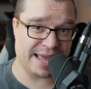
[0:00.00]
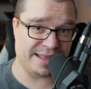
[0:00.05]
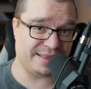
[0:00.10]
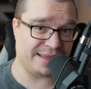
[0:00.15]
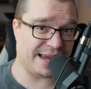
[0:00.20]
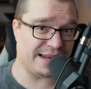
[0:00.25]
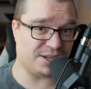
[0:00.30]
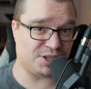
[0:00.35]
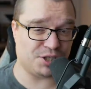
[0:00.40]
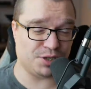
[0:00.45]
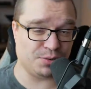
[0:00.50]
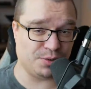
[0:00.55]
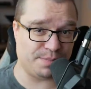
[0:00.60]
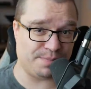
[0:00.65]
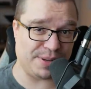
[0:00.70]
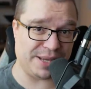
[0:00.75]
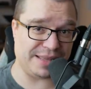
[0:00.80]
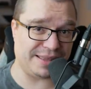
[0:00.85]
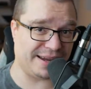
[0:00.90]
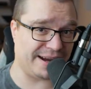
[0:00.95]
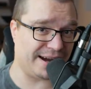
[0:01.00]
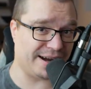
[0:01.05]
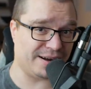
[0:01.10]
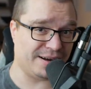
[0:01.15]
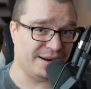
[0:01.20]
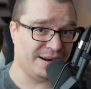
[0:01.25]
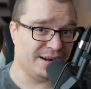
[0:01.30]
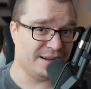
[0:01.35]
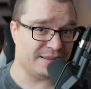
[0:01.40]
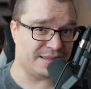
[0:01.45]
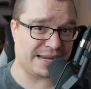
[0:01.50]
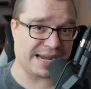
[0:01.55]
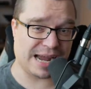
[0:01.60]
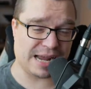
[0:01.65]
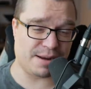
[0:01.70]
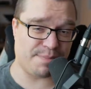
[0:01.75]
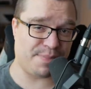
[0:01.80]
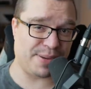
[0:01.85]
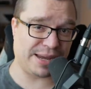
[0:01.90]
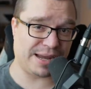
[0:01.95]
then she would be there to
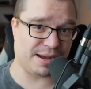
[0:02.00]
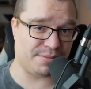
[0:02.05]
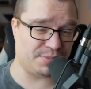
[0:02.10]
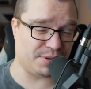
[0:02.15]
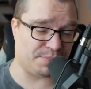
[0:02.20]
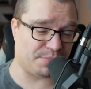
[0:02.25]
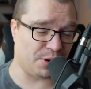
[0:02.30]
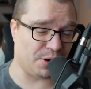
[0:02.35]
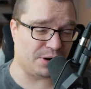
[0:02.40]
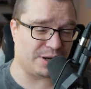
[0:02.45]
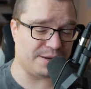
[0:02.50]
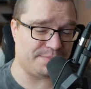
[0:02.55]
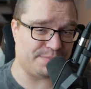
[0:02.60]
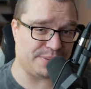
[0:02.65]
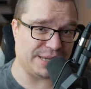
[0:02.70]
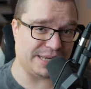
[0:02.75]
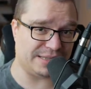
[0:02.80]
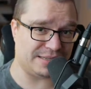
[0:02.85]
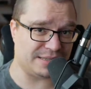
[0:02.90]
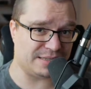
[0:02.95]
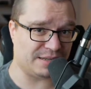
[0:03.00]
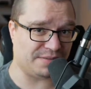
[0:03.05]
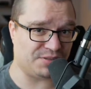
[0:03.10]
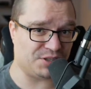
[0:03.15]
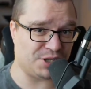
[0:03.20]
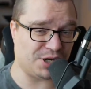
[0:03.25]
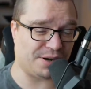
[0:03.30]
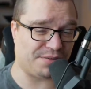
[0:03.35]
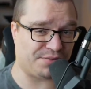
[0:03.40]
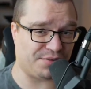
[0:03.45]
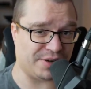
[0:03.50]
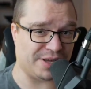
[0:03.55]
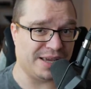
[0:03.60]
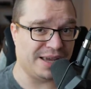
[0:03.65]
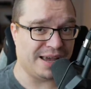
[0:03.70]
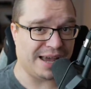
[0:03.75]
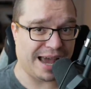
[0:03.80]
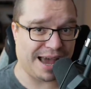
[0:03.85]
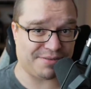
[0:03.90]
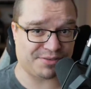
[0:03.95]
kind of pick up the broken pieces of Geoffrey
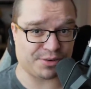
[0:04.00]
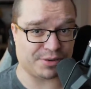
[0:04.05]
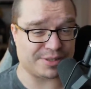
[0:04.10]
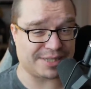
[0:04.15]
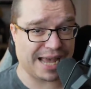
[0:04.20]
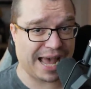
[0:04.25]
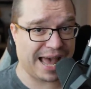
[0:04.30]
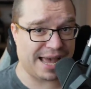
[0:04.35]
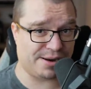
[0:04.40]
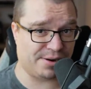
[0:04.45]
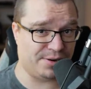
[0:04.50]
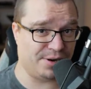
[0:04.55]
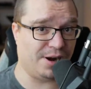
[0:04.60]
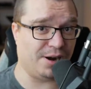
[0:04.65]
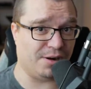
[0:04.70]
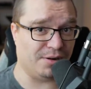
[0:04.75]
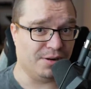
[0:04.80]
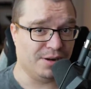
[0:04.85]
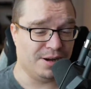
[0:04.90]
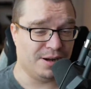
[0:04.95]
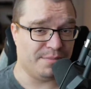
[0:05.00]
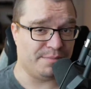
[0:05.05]
afterwards. I don't know.